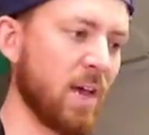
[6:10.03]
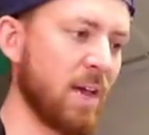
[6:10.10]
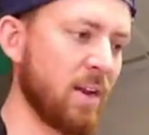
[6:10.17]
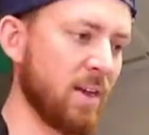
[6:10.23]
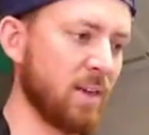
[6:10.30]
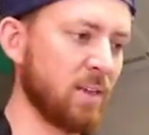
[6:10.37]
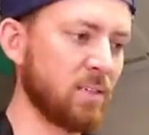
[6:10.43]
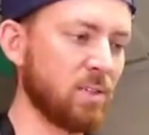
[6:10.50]

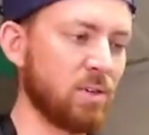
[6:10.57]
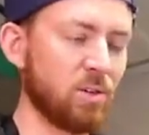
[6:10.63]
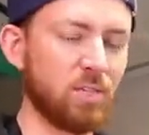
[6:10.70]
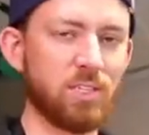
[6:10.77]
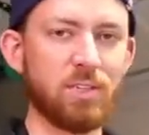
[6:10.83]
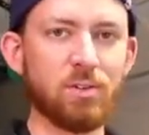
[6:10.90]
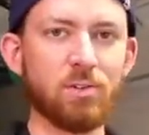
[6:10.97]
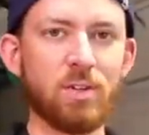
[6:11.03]
badass. They're
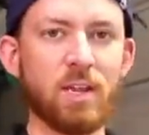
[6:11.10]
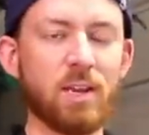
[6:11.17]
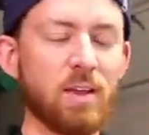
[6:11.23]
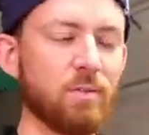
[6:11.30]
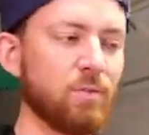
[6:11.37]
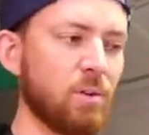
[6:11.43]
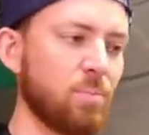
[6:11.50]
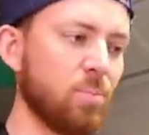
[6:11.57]
sealed at
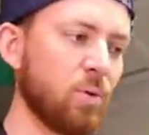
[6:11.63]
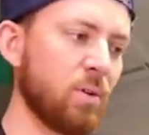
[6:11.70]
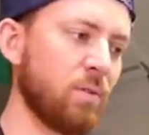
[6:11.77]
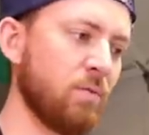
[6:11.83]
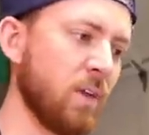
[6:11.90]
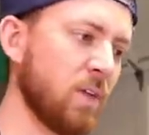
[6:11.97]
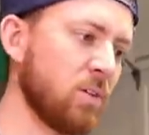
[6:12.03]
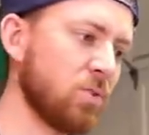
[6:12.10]
every point
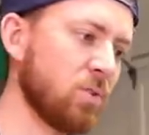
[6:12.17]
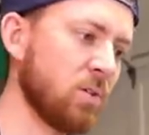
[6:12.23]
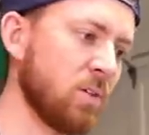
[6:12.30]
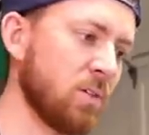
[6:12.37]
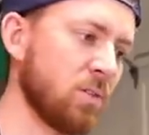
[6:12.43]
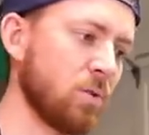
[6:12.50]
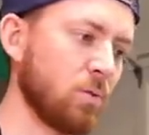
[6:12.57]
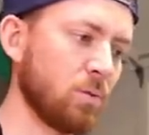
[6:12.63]
of
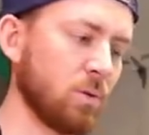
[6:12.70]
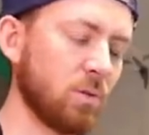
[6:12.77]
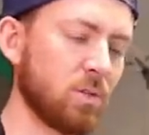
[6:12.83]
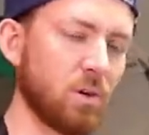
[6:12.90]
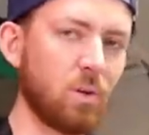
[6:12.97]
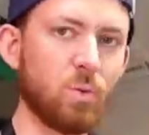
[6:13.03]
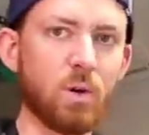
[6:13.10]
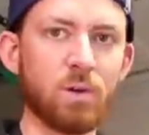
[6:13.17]
entry, so the
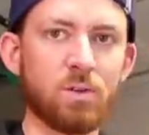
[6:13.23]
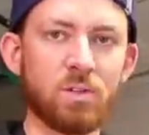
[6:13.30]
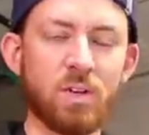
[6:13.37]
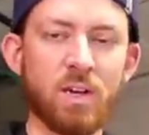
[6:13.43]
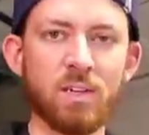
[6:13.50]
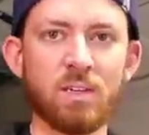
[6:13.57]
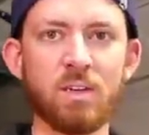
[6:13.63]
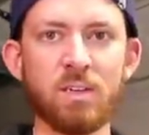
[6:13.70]
salt water's
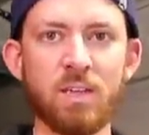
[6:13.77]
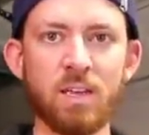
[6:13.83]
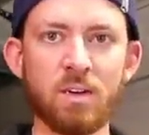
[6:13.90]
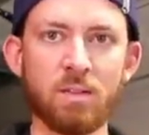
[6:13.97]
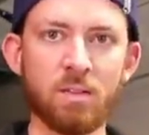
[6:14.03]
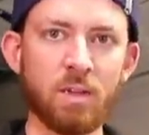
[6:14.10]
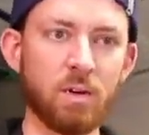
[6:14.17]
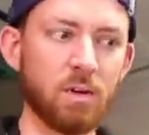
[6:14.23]
not gonna get
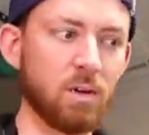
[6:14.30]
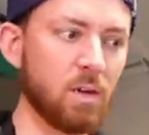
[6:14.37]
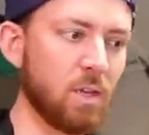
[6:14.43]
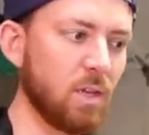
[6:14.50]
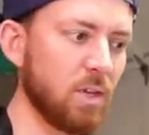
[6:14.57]
in there.